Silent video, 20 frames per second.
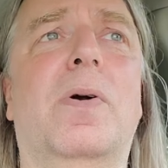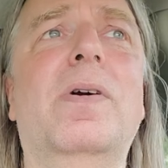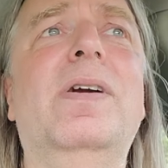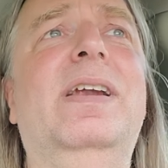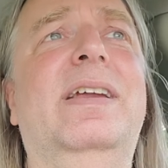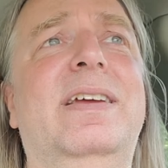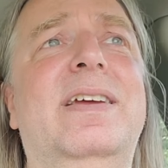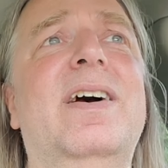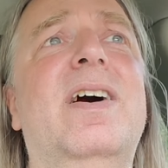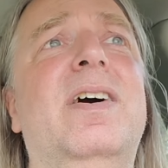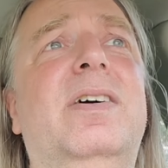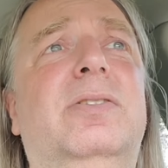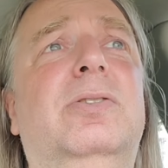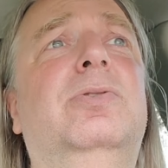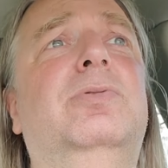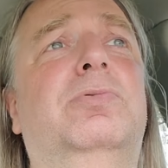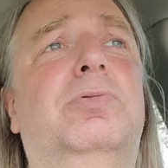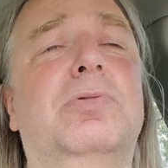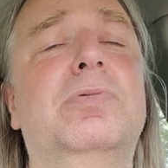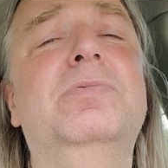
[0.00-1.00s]
early on
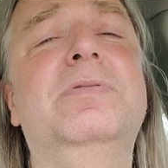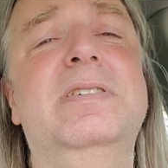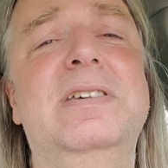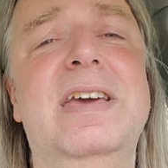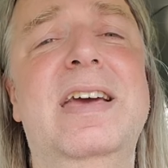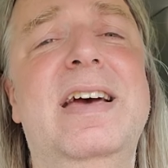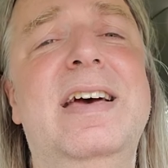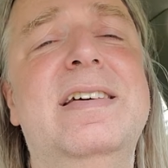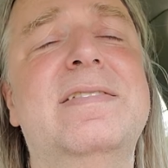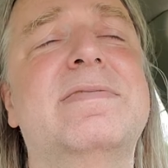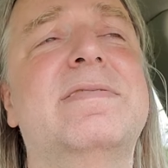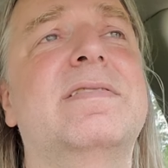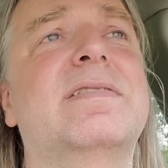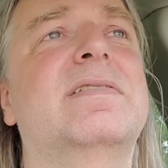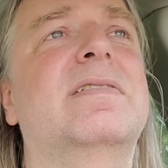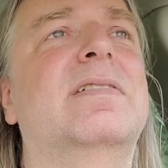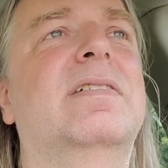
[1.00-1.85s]
through the end.